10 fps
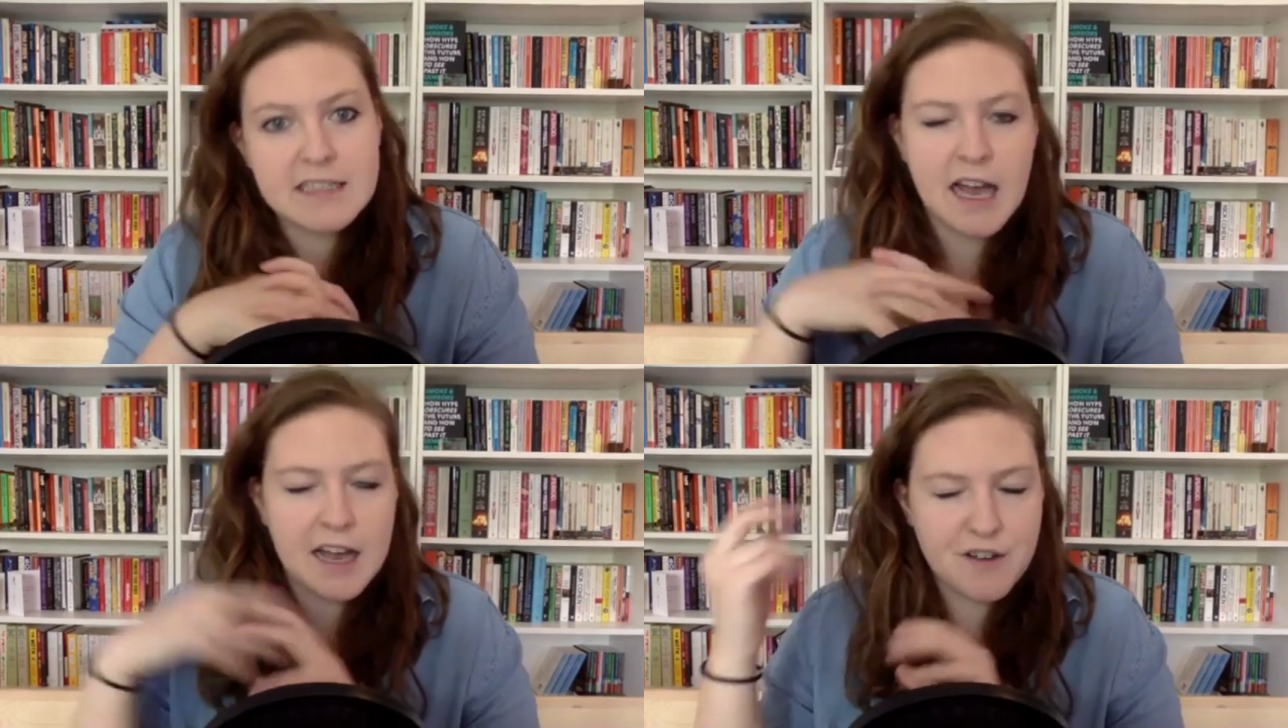
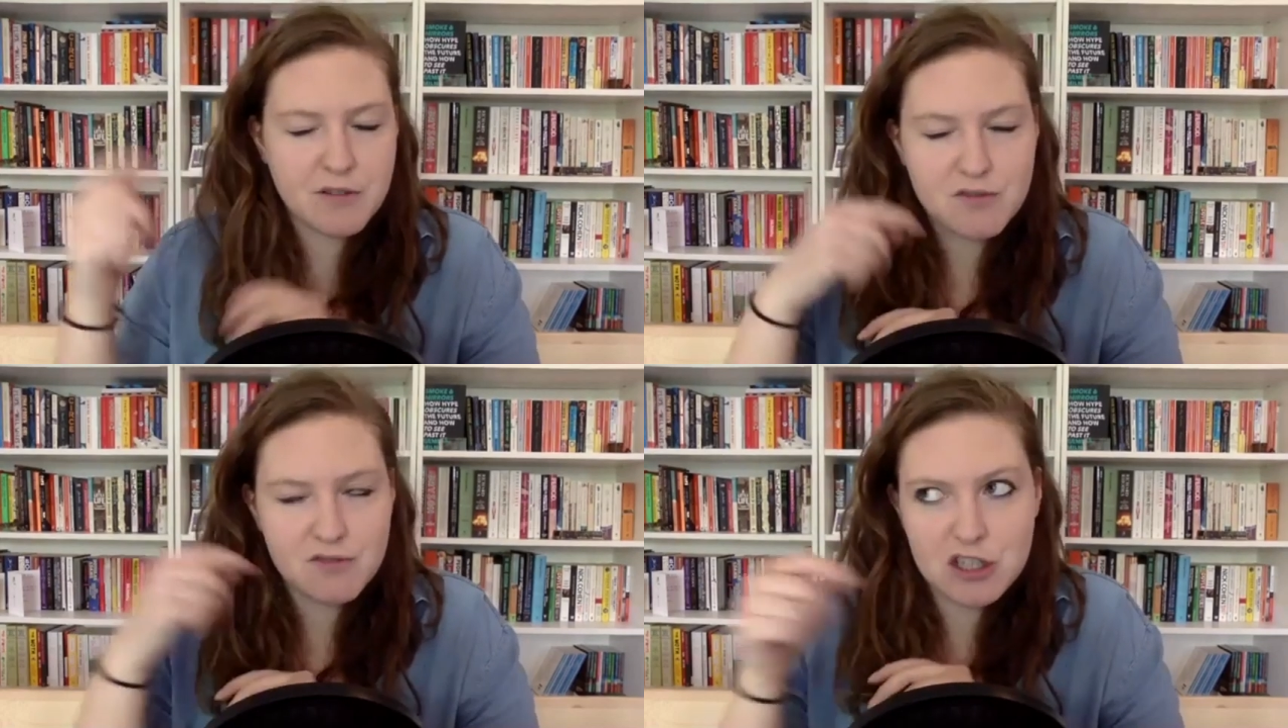I
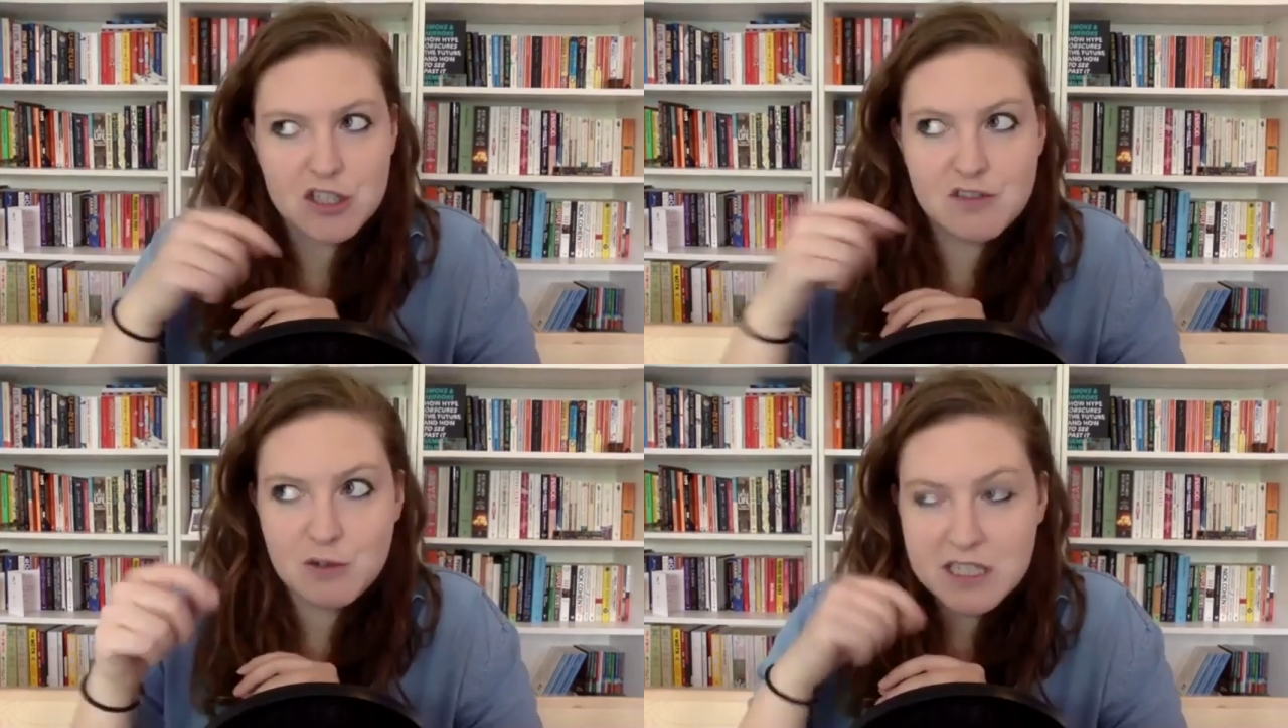found it really
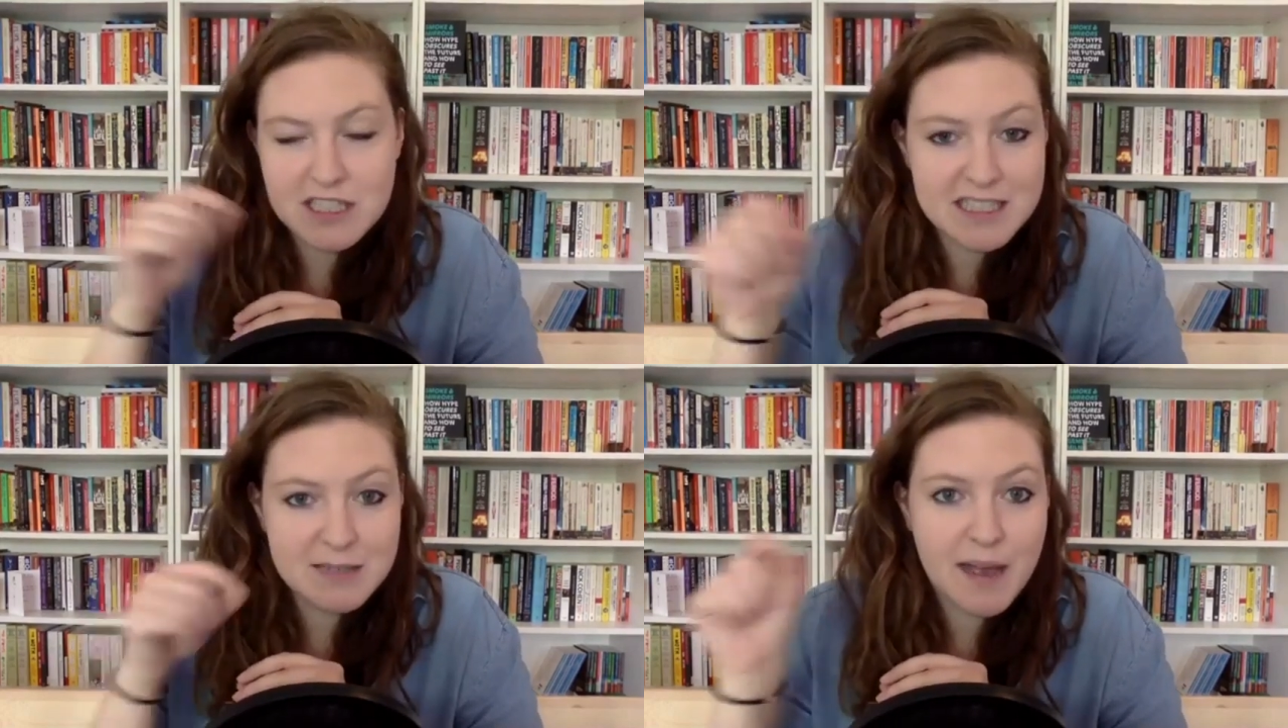useful to
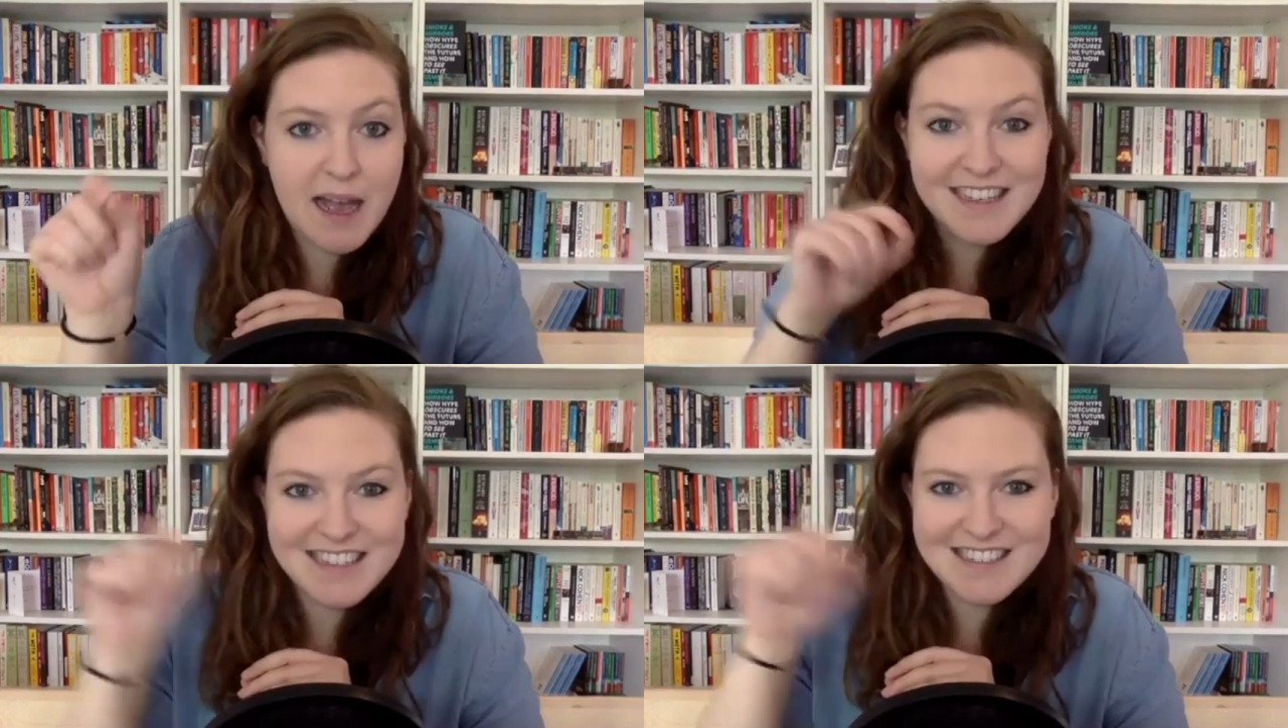listen
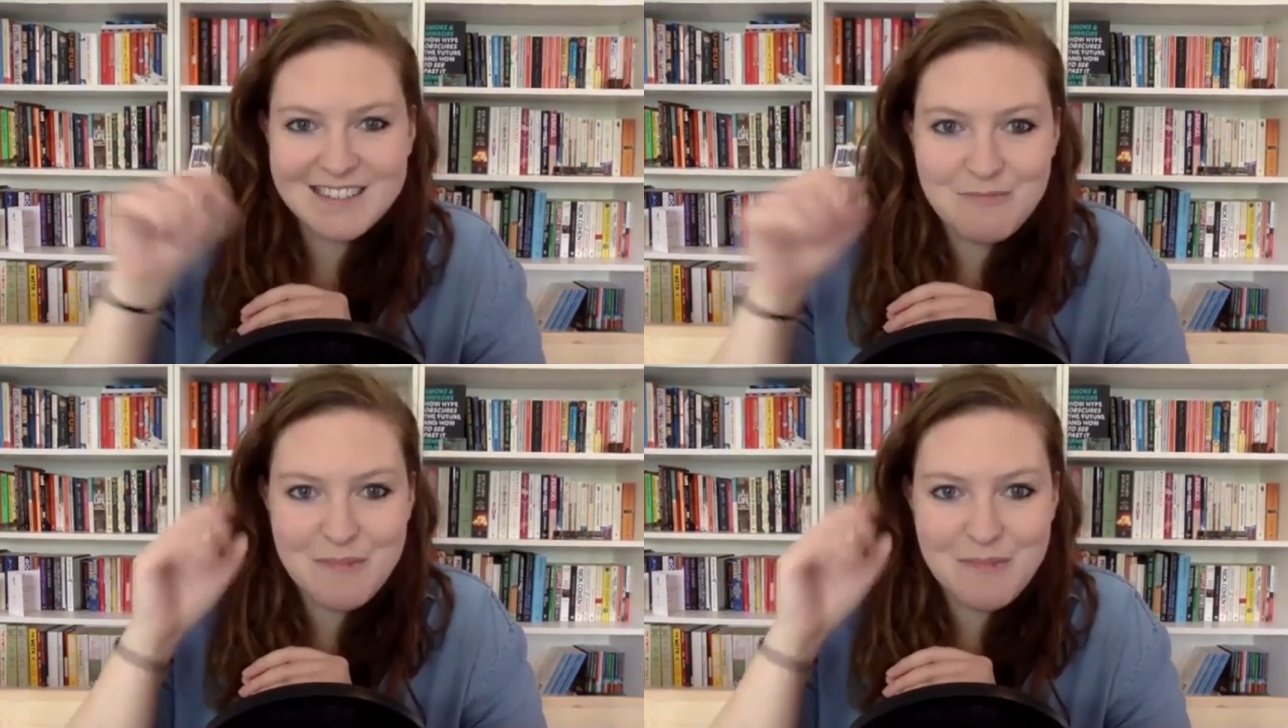back and